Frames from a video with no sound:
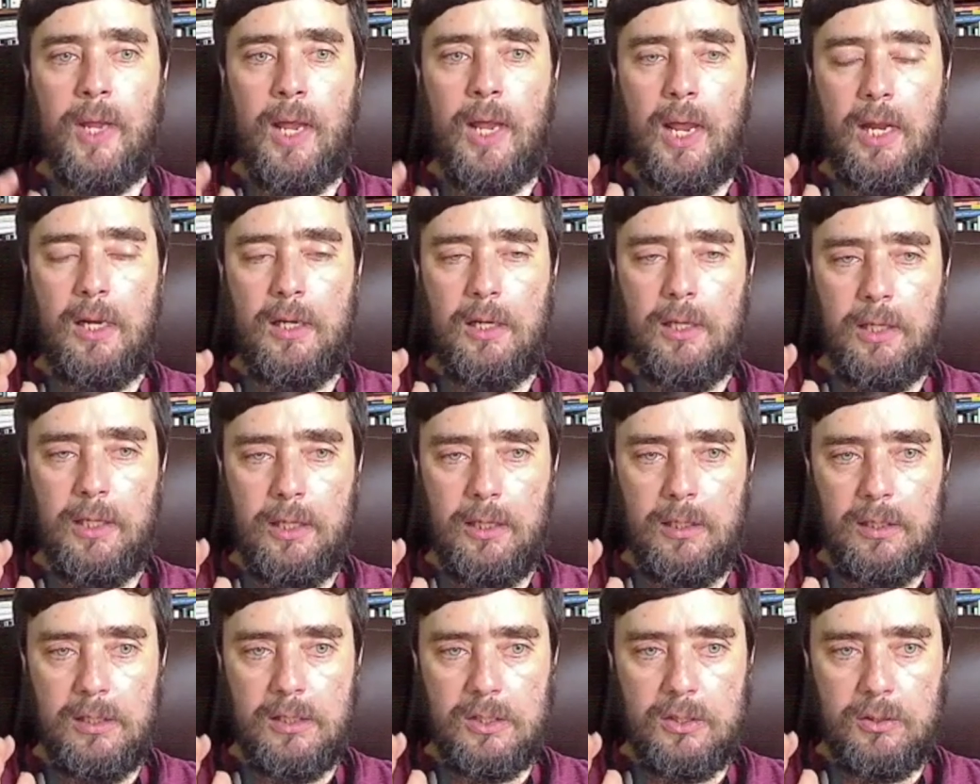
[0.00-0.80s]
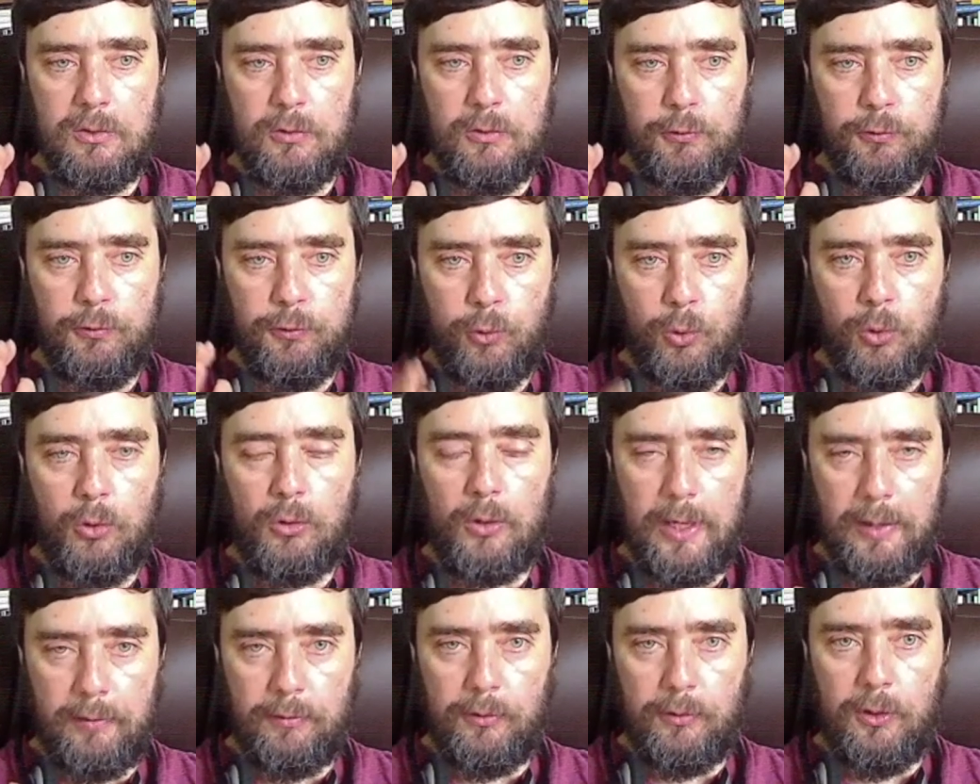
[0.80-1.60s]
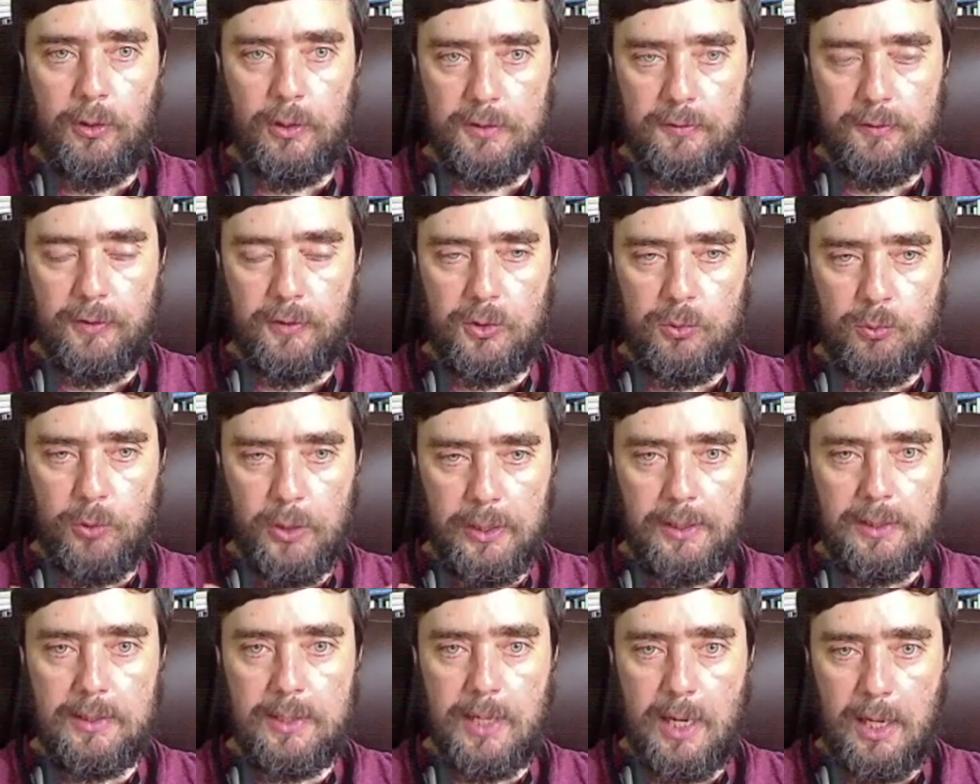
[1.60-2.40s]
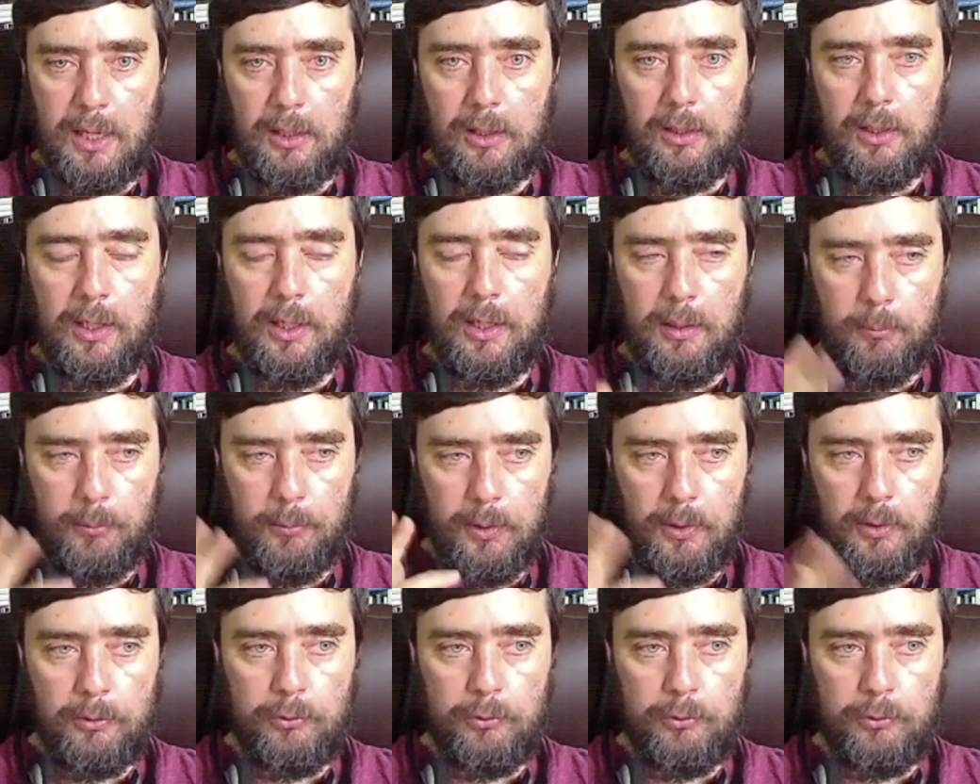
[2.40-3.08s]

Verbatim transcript: and it is forever, as far as we can tell, um,